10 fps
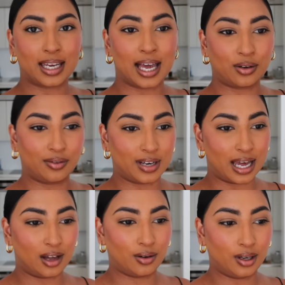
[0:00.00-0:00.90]
gonna head off
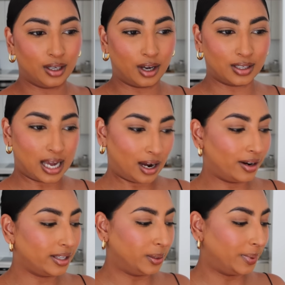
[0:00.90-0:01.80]
now and go to
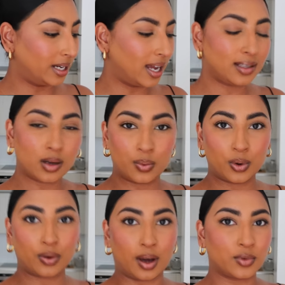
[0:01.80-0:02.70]
Harrods. It'll be a nice little
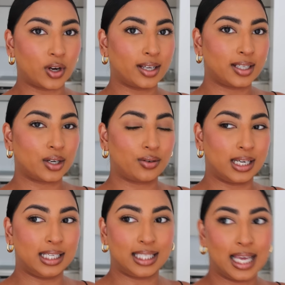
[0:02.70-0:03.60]
walk. I'm trying to
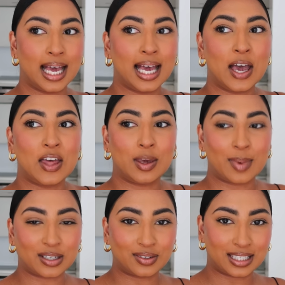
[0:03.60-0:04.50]
increase the
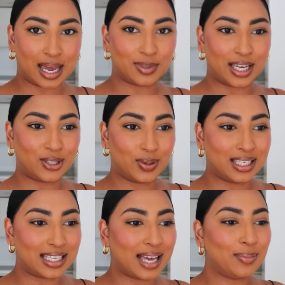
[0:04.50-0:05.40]
amount of steps I do in
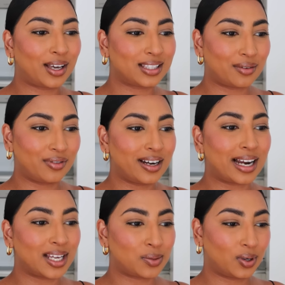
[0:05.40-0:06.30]
the day because I
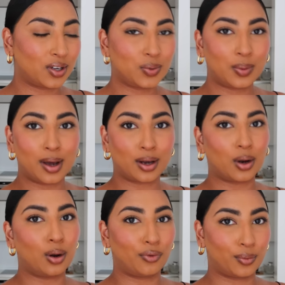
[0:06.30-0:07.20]
realized because we work a
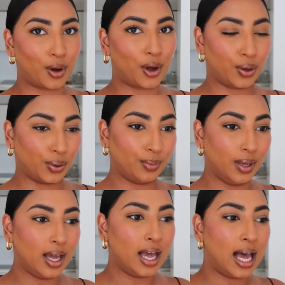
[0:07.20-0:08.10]
lot from home,
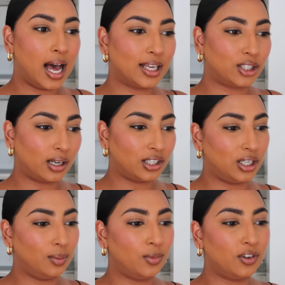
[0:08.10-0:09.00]
I don't
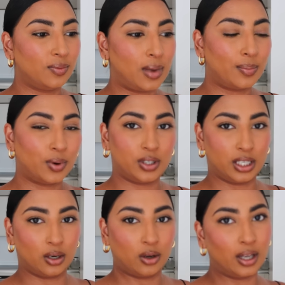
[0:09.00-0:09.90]
actually move my body
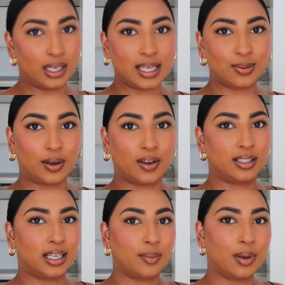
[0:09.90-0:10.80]
a lot unless we're going
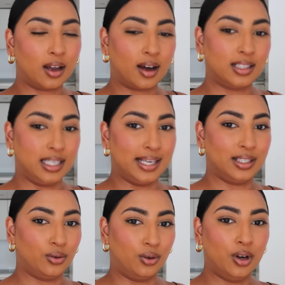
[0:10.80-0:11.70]
to like
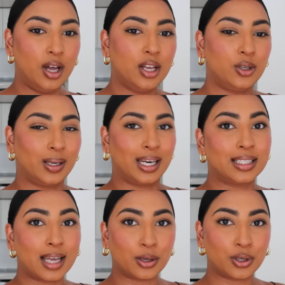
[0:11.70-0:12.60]
Pilates or doing an
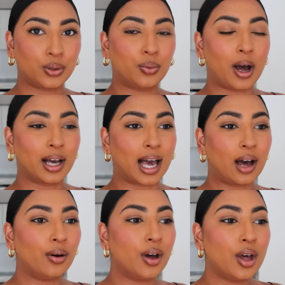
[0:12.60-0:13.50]
intentional
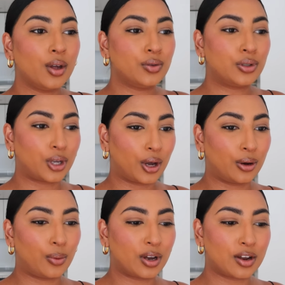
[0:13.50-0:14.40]
workout.
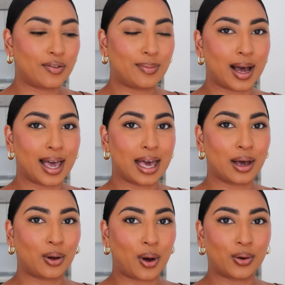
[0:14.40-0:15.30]
So one of
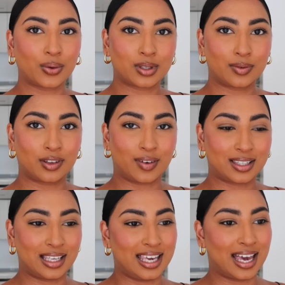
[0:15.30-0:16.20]
my goals for the rest
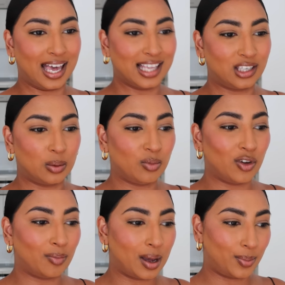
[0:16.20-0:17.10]
of the year is to
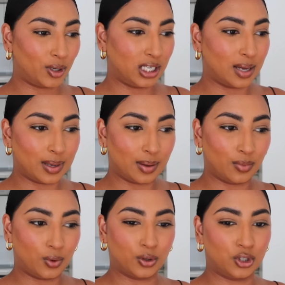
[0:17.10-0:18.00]
move my body a bit
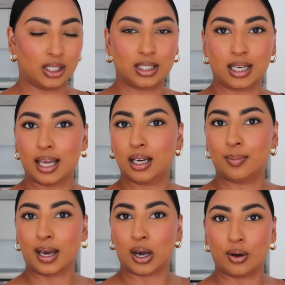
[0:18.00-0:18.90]
more just like
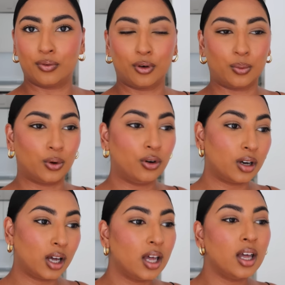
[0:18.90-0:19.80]
by going for a
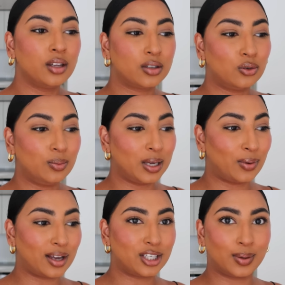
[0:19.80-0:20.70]
walk. So normally
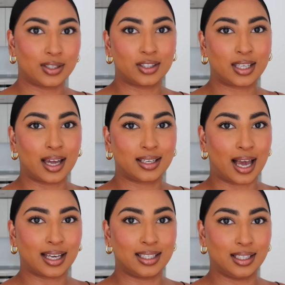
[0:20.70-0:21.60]
what I do is just get a
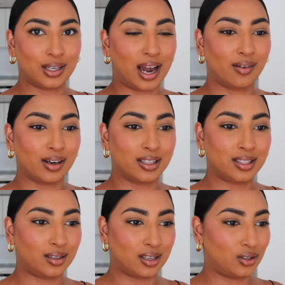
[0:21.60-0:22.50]
taxi to Harrods
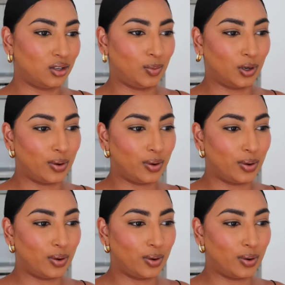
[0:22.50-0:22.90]
because it's super